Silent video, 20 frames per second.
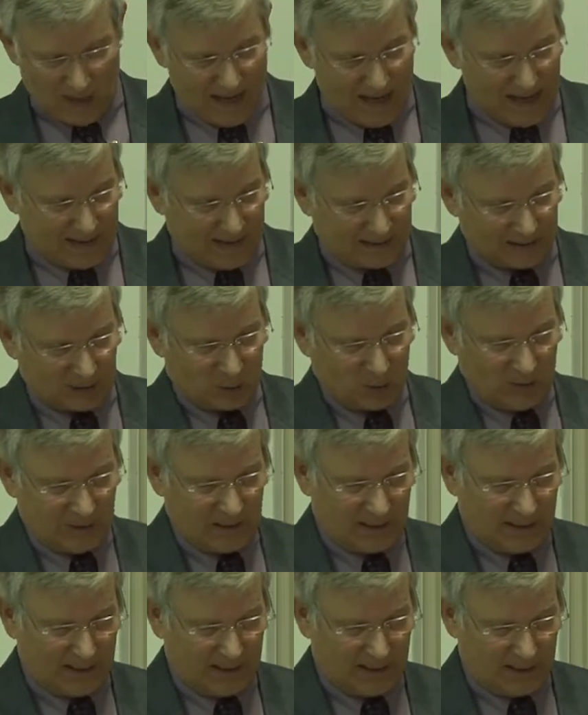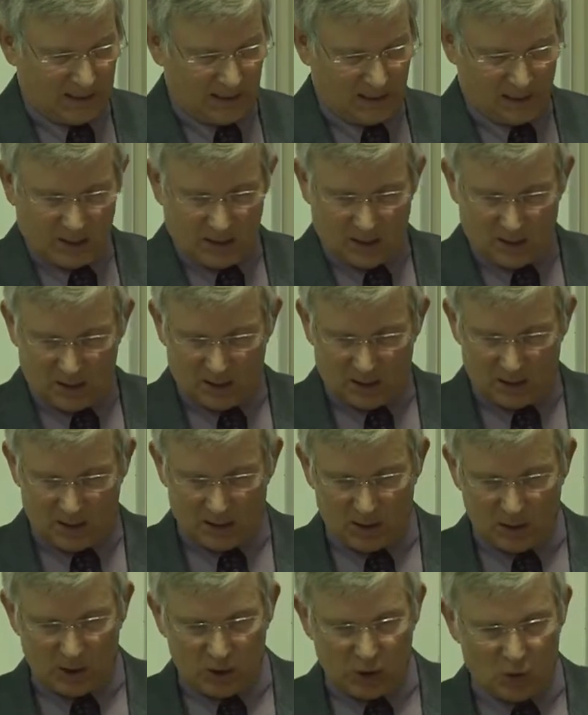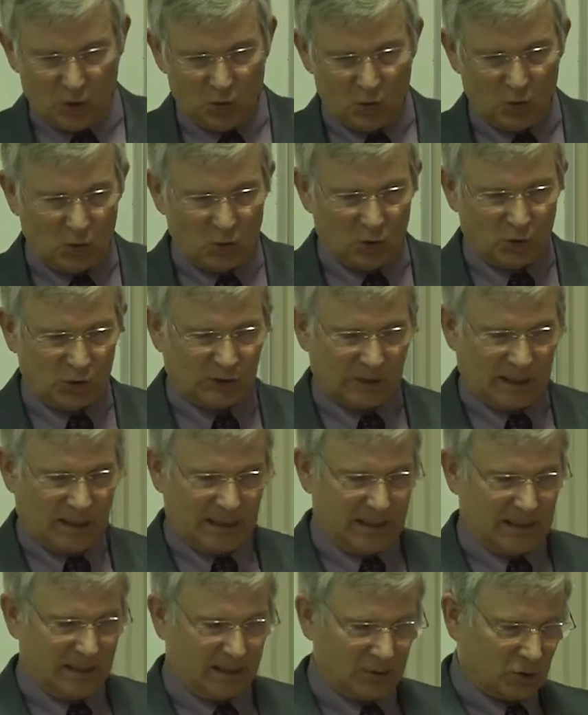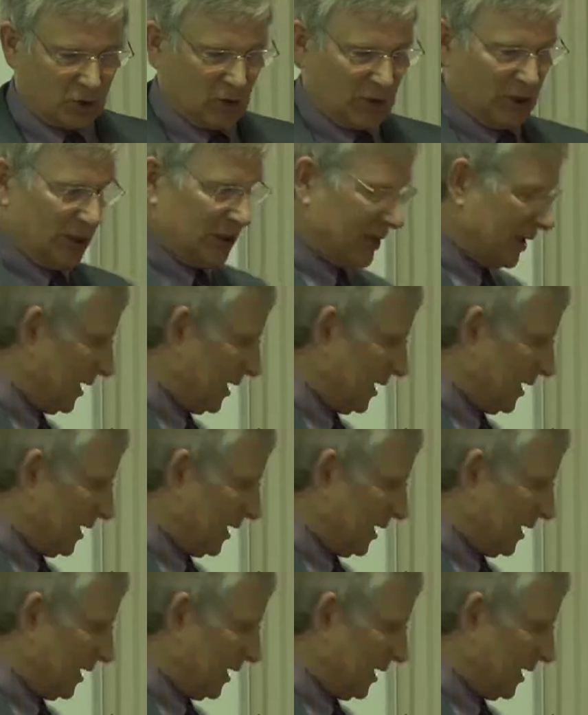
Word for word: addicts when they uh, use and drink